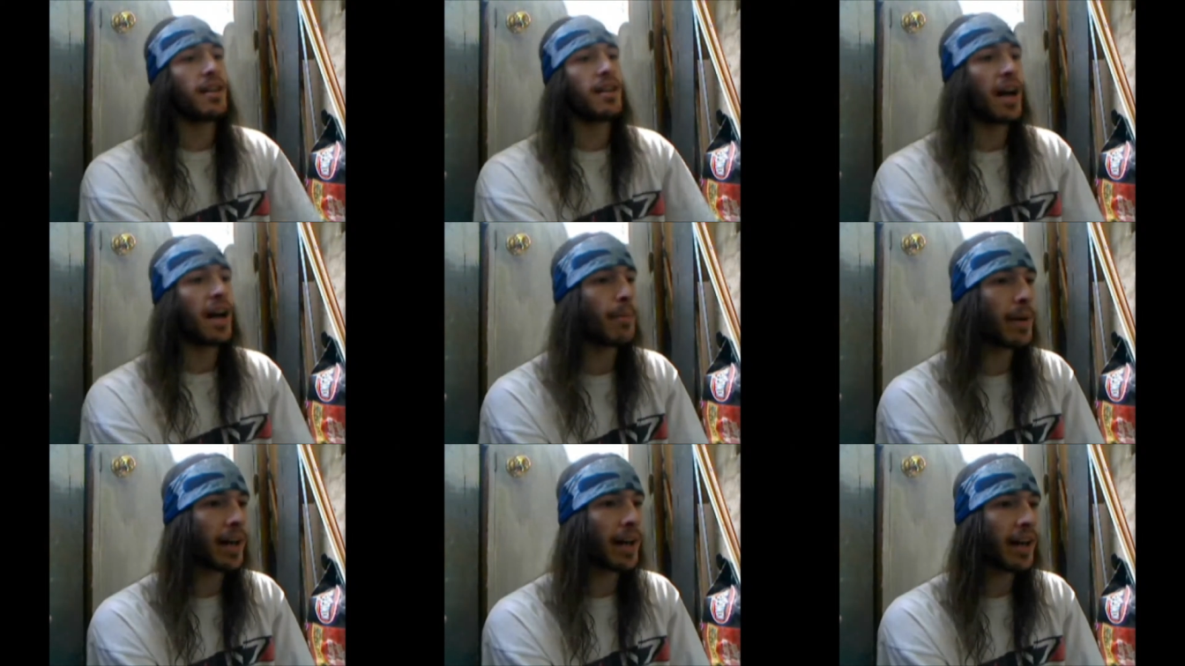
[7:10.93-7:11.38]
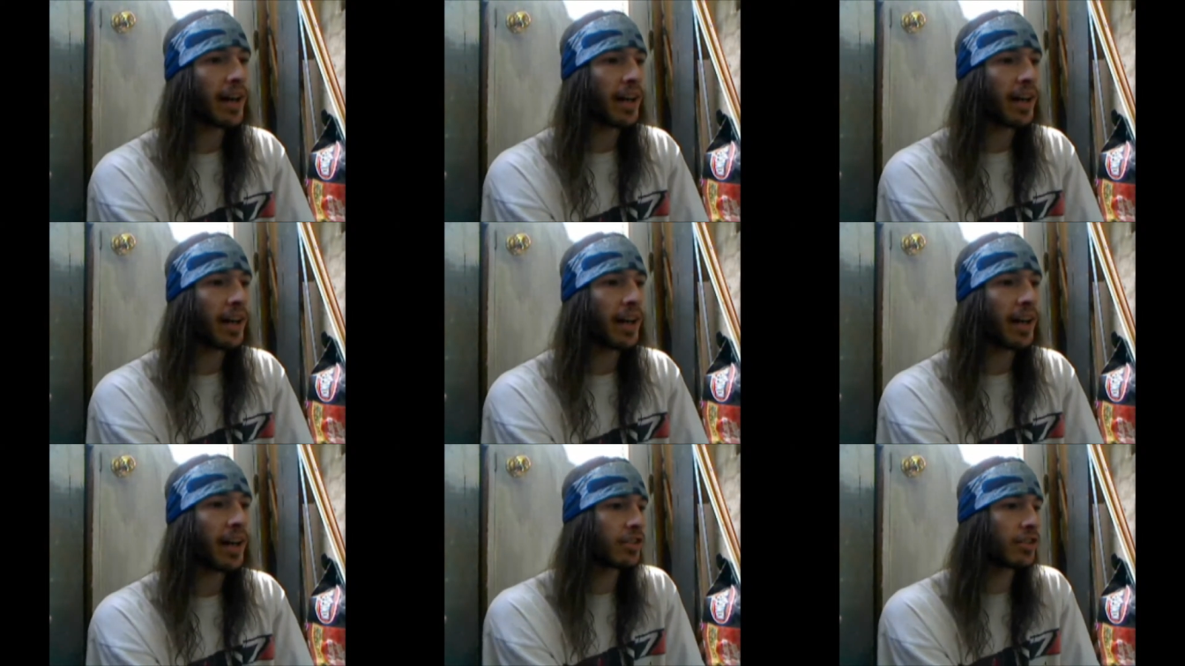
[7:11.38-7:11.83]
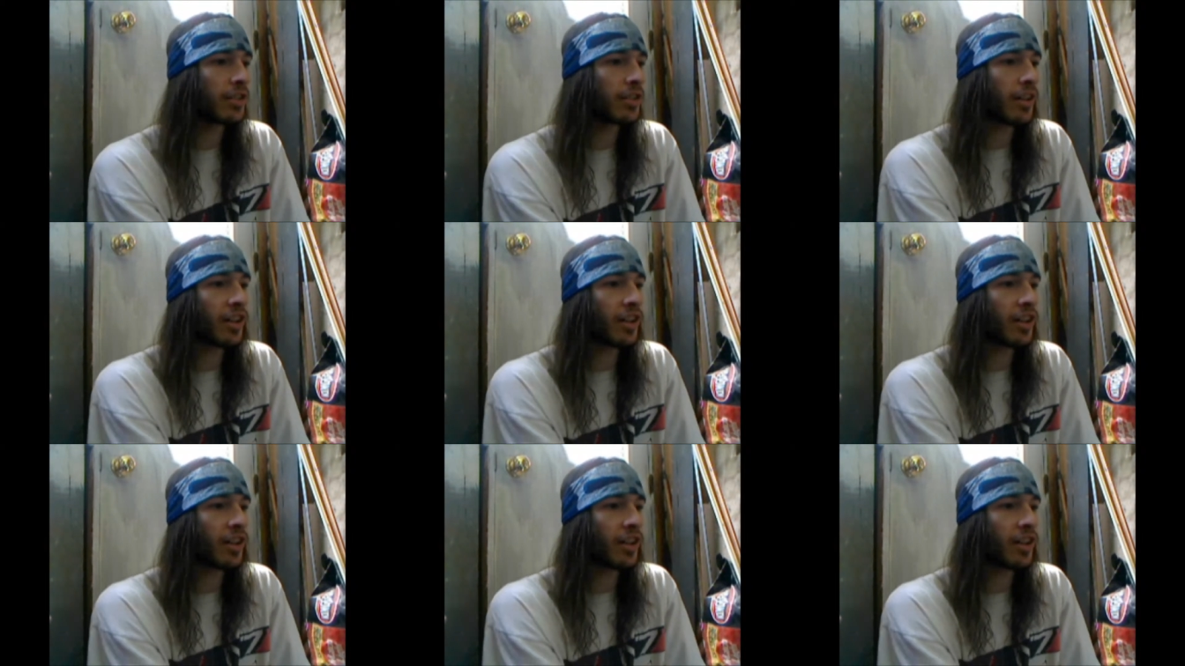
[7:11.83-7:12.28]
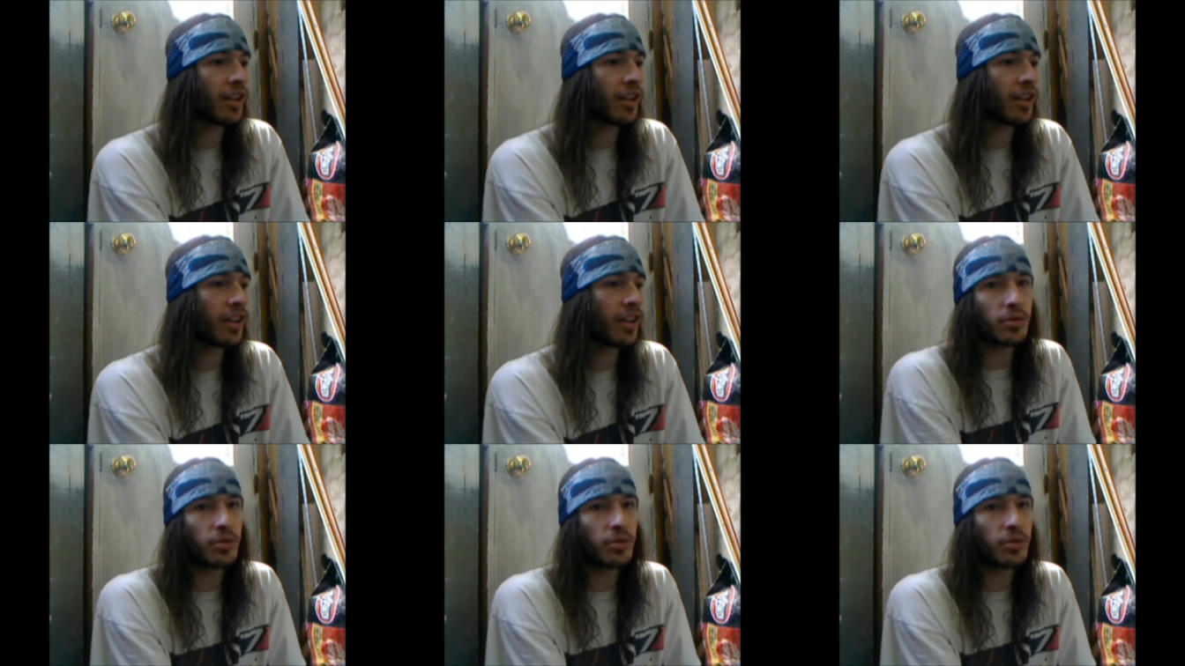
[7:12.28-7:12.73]
about how he just lost to a
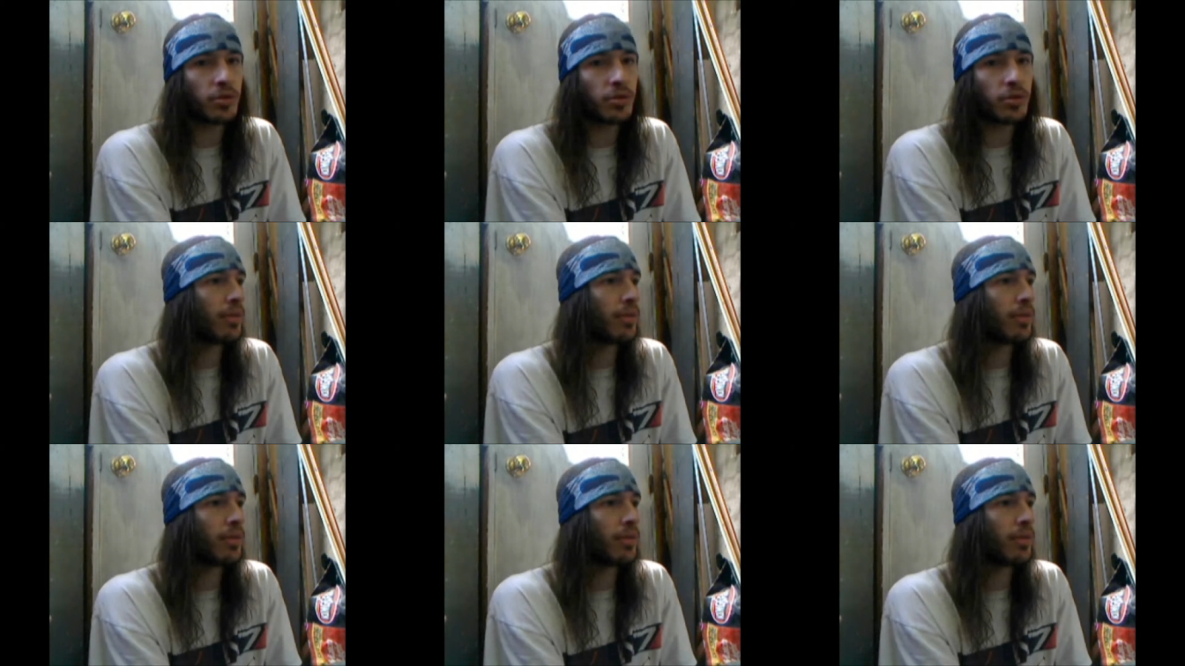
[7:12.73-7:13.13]
scrub with